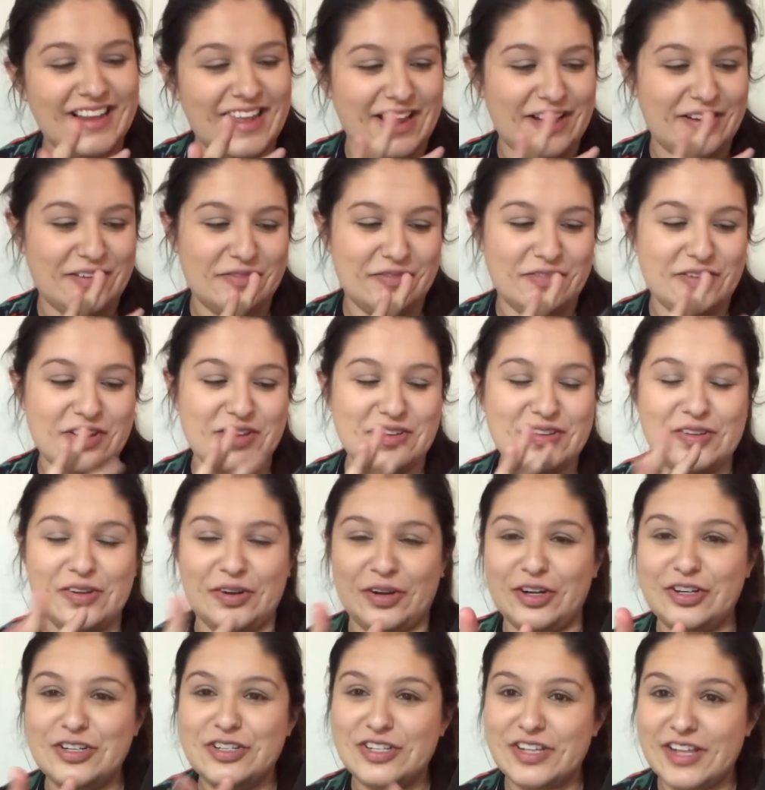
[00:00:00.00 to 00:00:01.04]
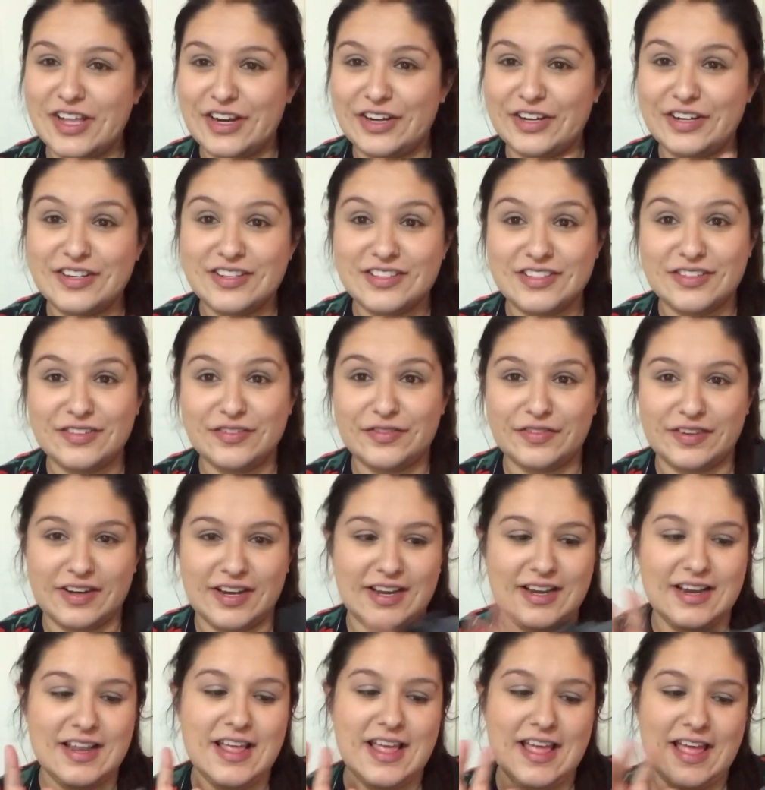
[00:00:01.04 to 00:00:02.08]
like in large letters in the
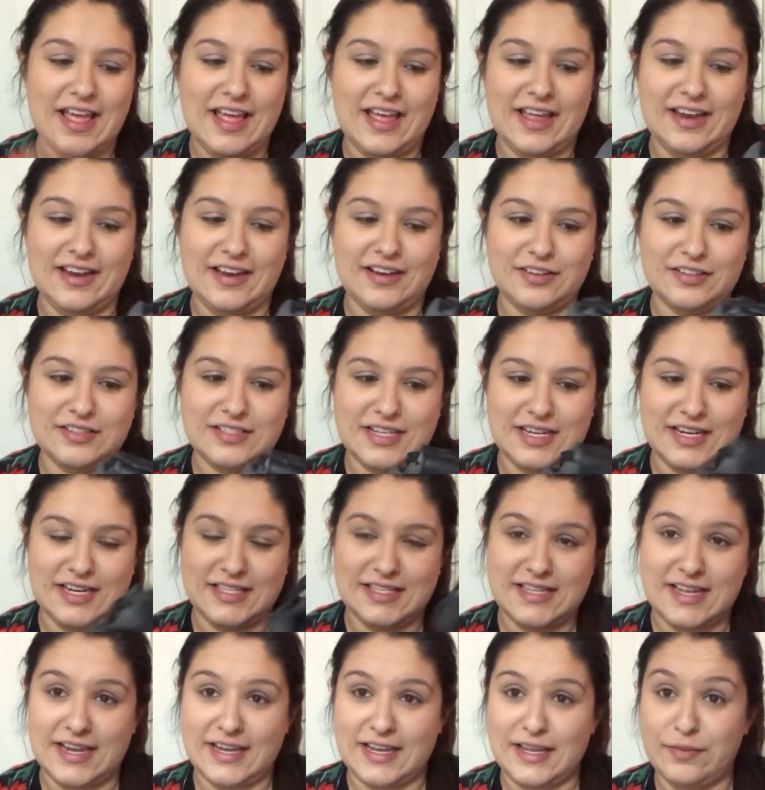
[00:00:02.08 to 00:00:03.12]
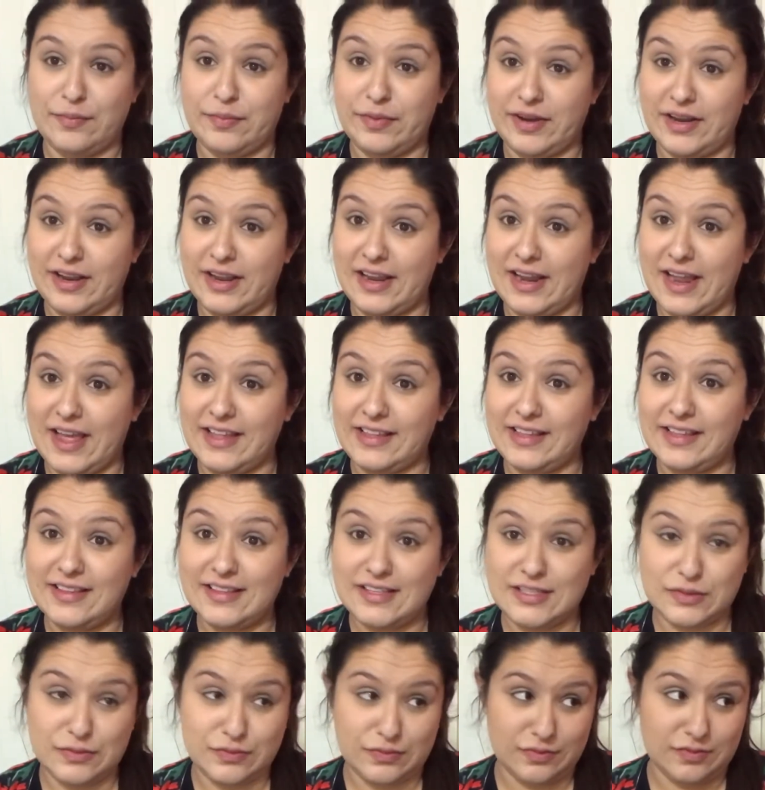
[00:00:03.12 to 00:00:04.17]
front and it looks kind of tacky but I like that
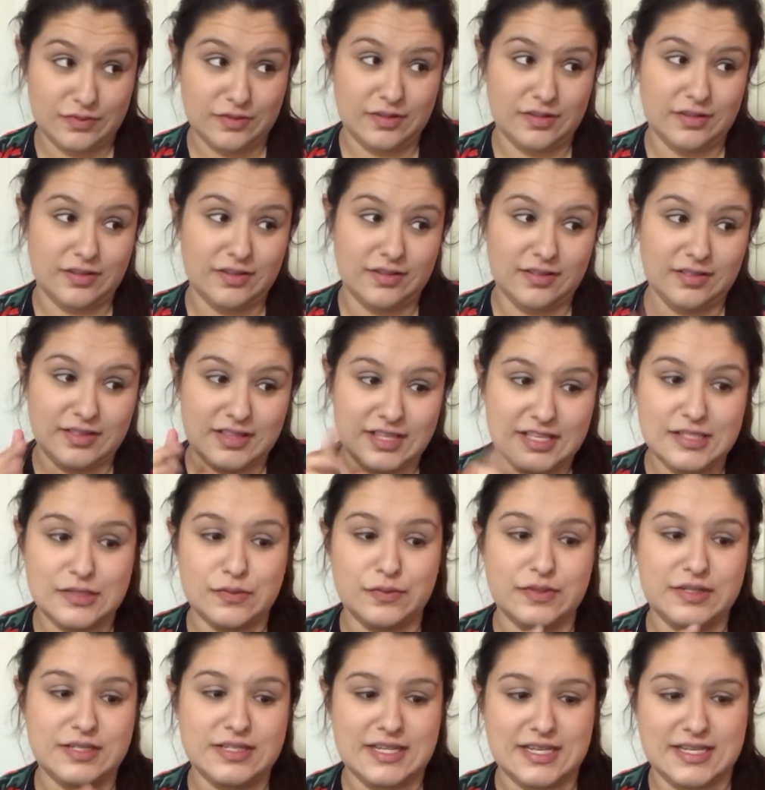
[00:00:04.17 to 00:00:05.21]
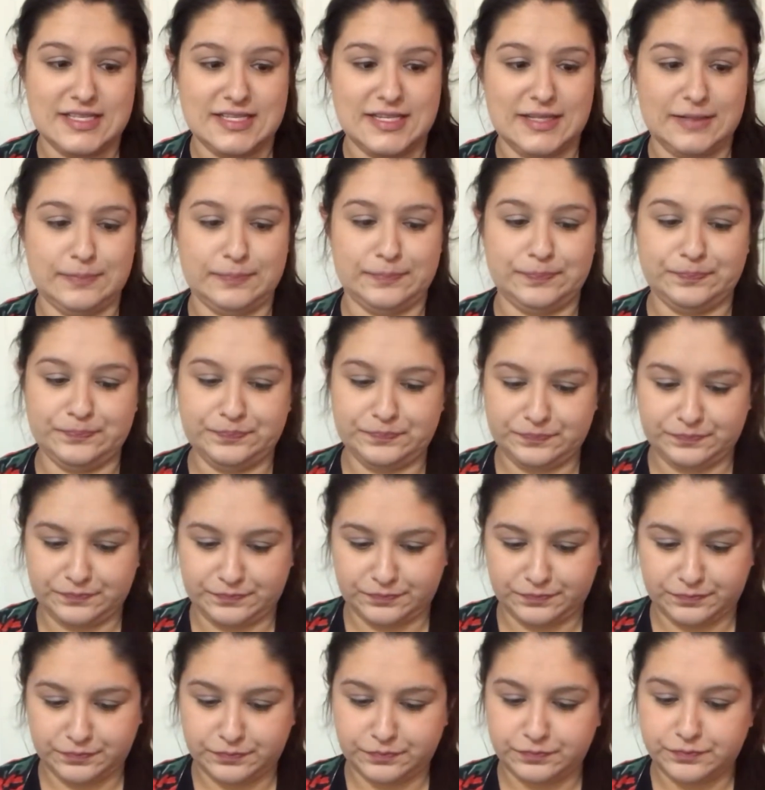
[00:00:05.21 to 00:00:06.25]
this this one doesn't
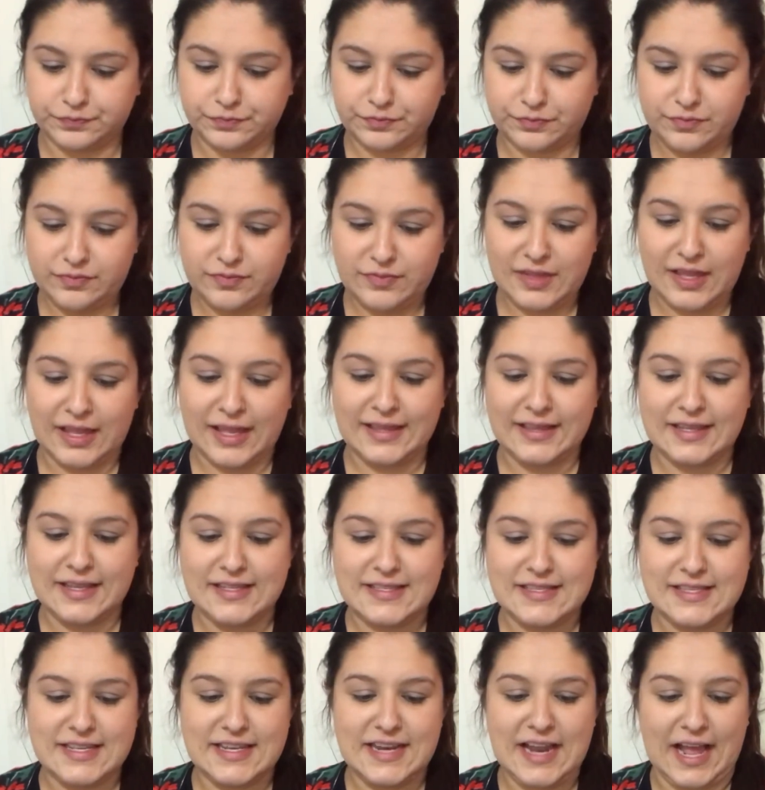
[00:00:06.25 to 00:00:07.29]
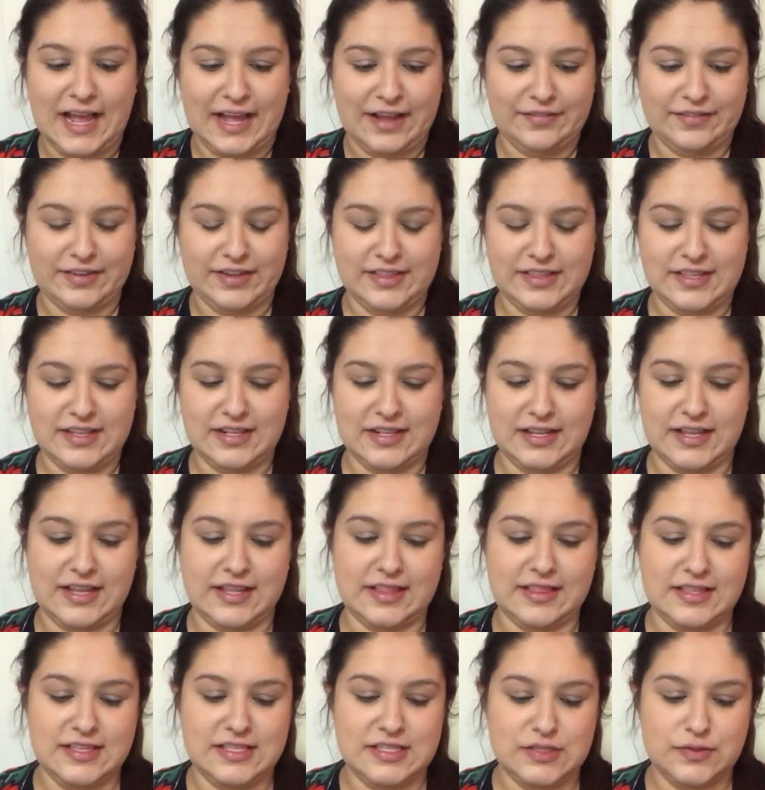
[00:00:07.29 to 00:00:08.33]
and they did have I think
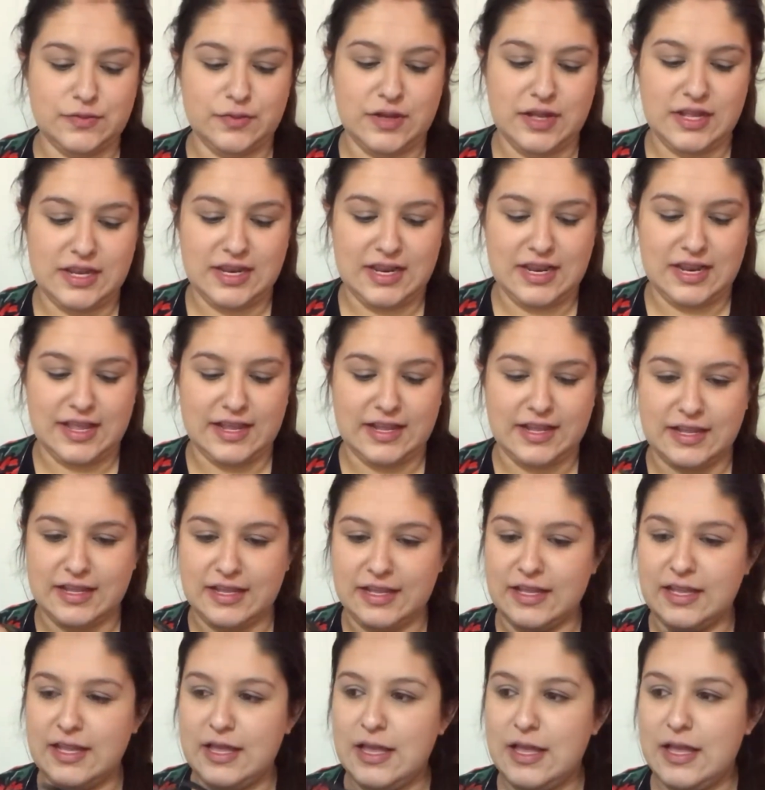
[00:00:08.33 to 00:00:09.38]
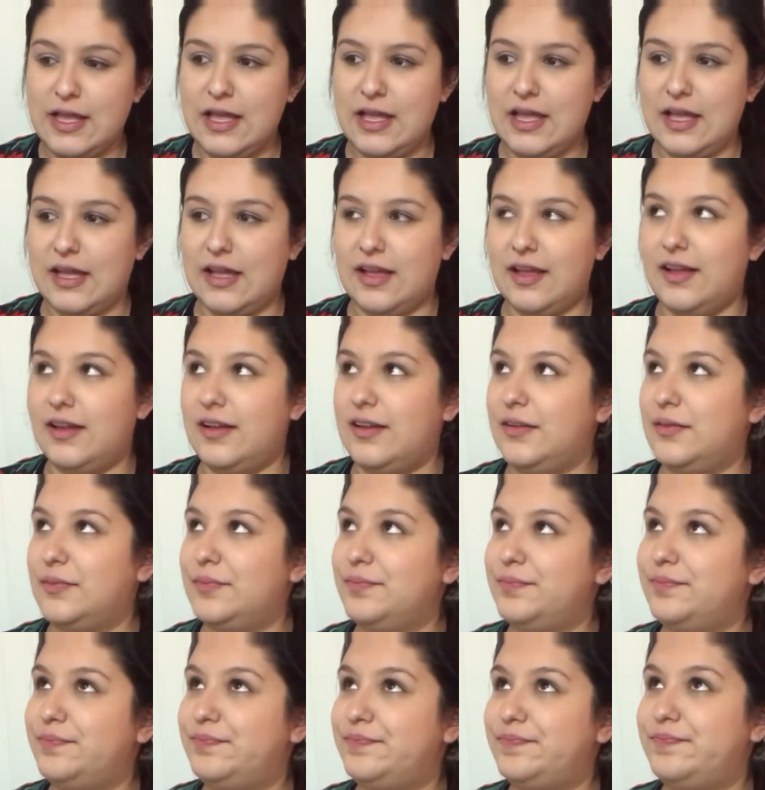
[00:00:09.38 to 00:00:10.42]
like this one and like a, a
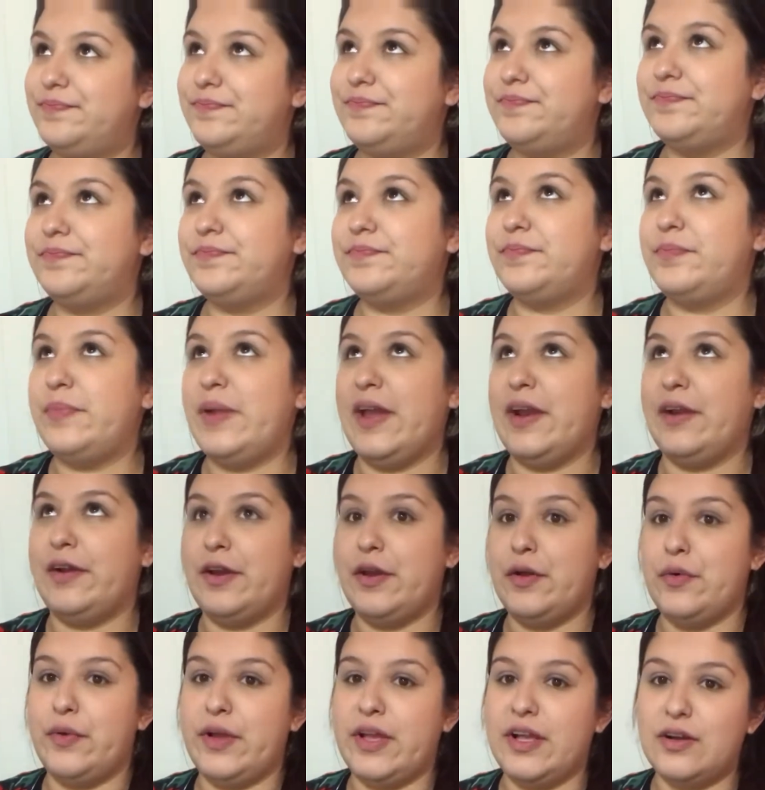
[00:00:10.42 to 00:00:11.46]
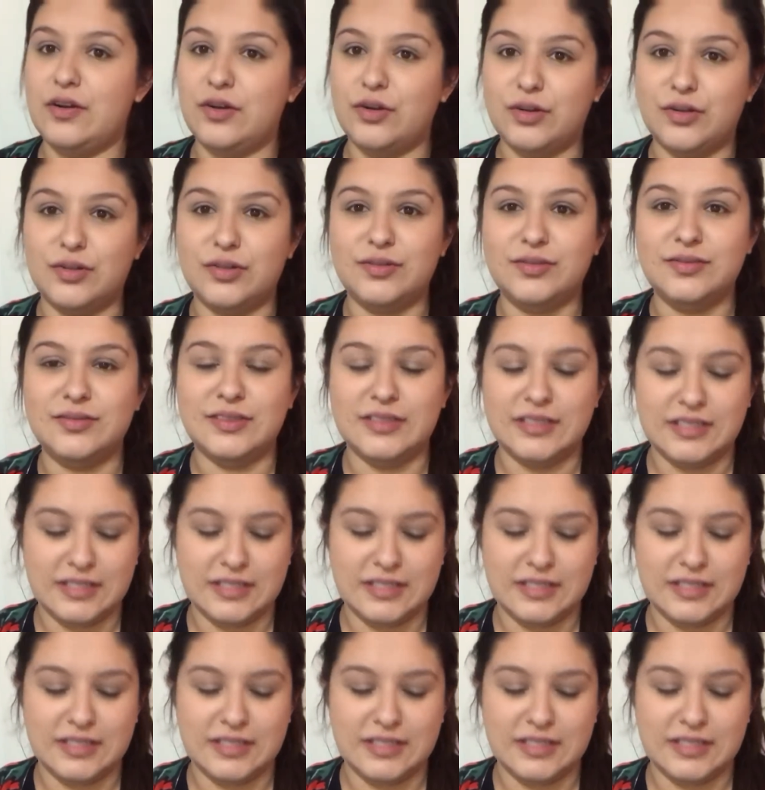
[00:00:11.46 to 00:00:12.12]
periwinkle